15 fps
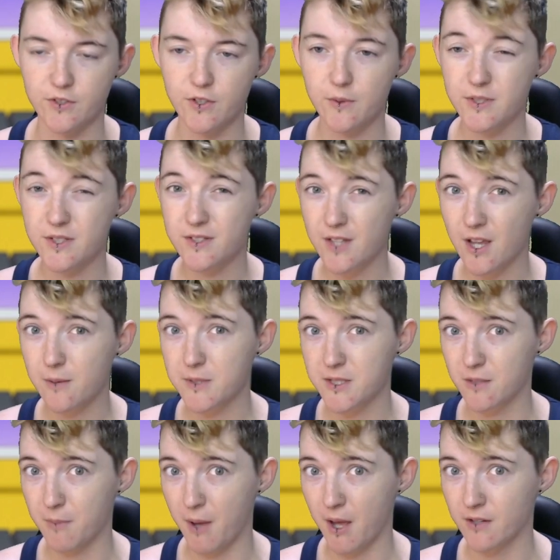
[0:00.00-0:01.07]
So, it's the same as
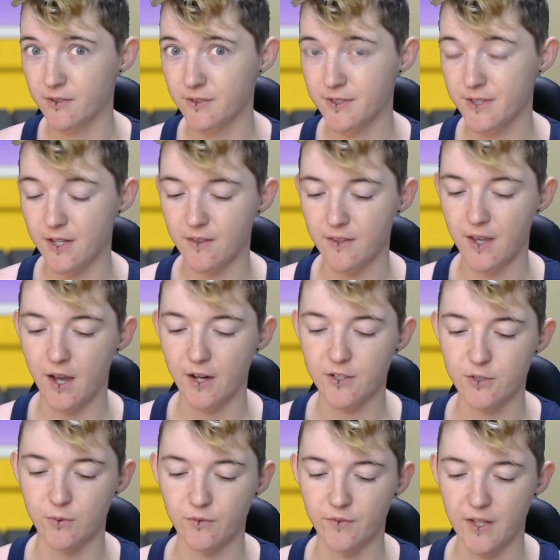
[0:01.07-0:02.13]
the battles in the
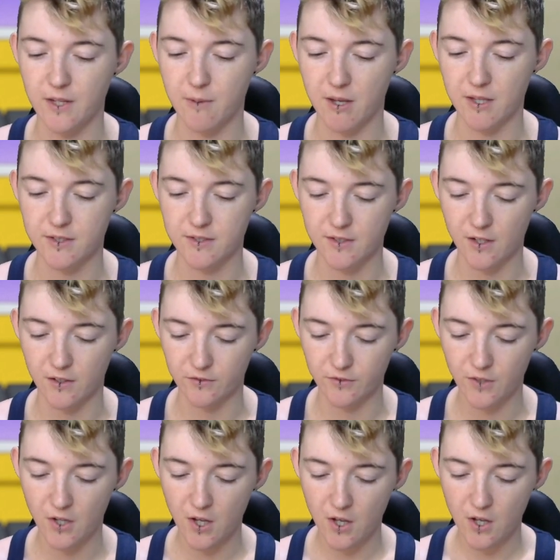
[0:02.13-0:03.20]
actual VB itself.